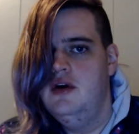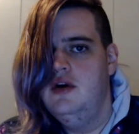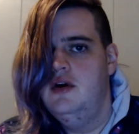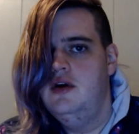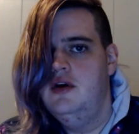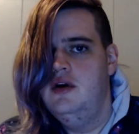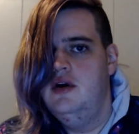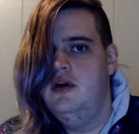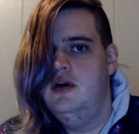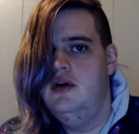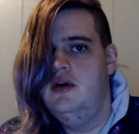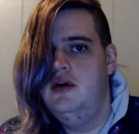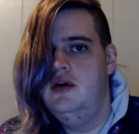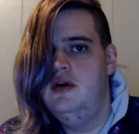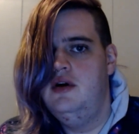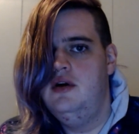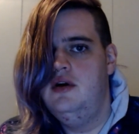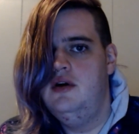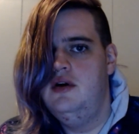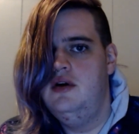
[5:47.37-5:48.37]

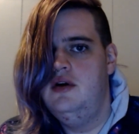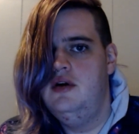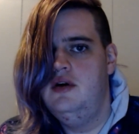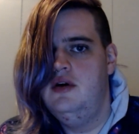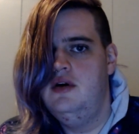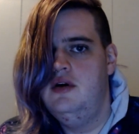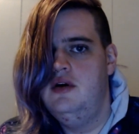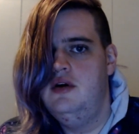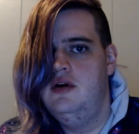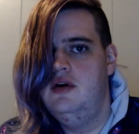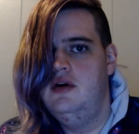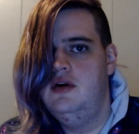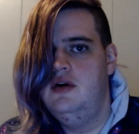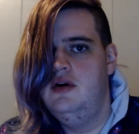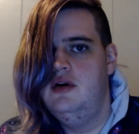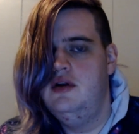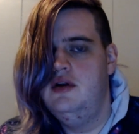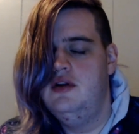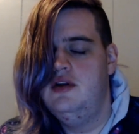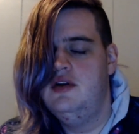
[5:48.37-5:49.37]

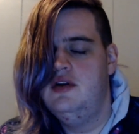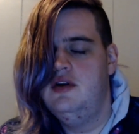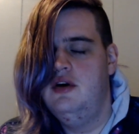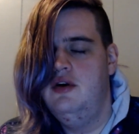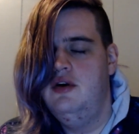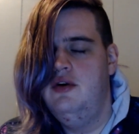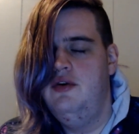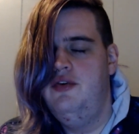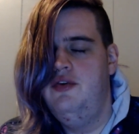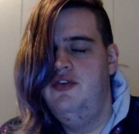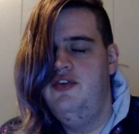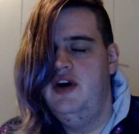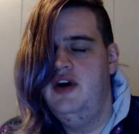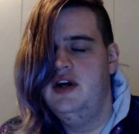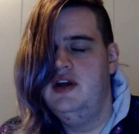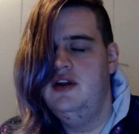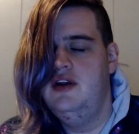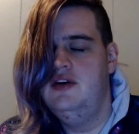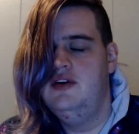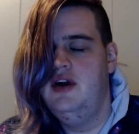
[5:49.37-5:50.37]
It's so
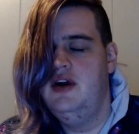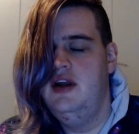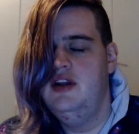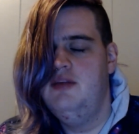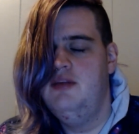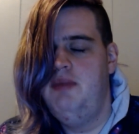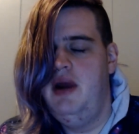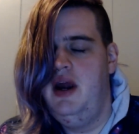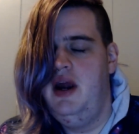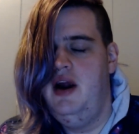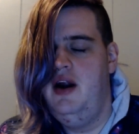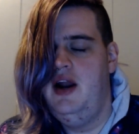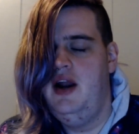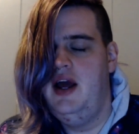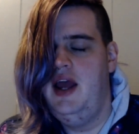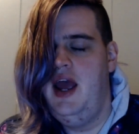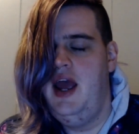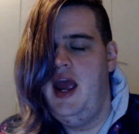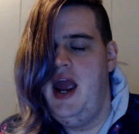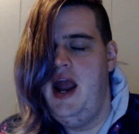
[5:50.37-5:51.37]
fucking transparent.
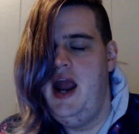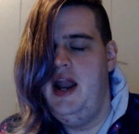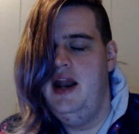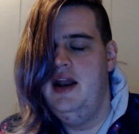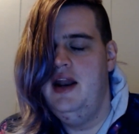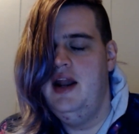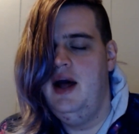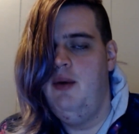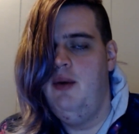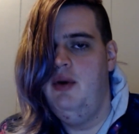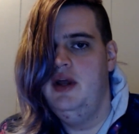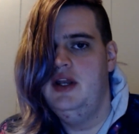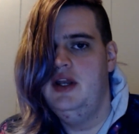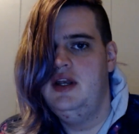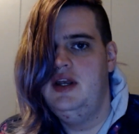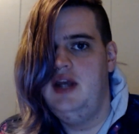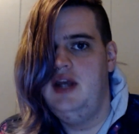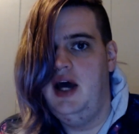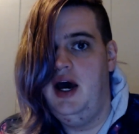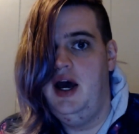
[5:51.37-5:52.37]
I hate it and I want to
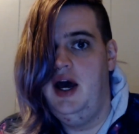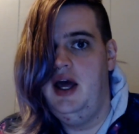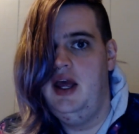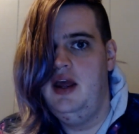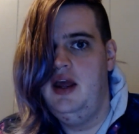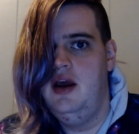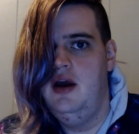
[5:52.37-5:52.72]
die.